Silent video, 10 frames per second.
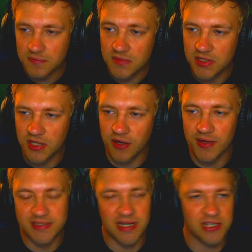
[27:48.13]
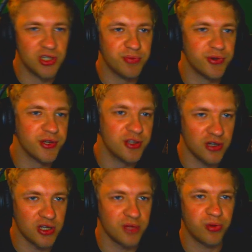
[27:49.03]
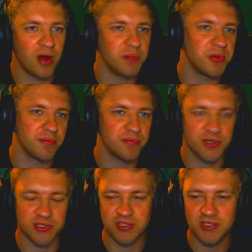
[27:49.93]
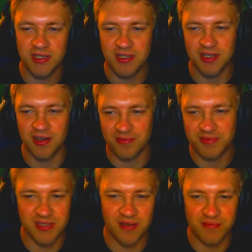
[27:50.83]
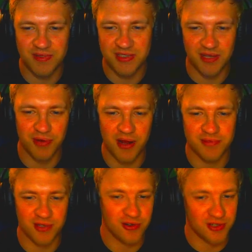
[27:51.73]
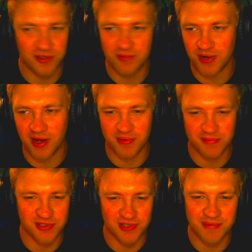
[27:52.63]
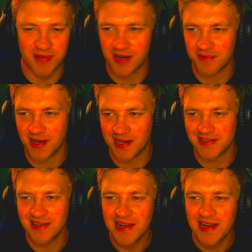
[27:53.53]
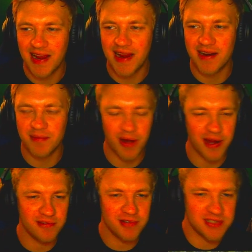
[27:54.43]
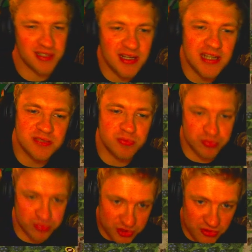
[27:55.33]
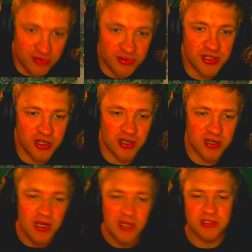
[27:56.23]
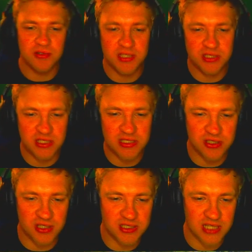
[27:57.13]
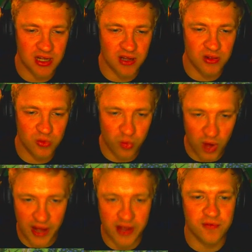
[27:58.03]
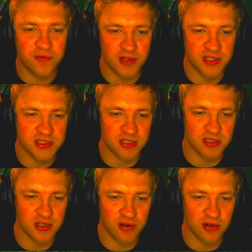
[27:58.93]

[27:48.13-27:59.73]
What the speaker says: you know, it's actually a pretty good problem, which, you know, some problems are a good problem, so keep that in mind. And pine resin is doing really good, so this is going to take a while for this to, you know,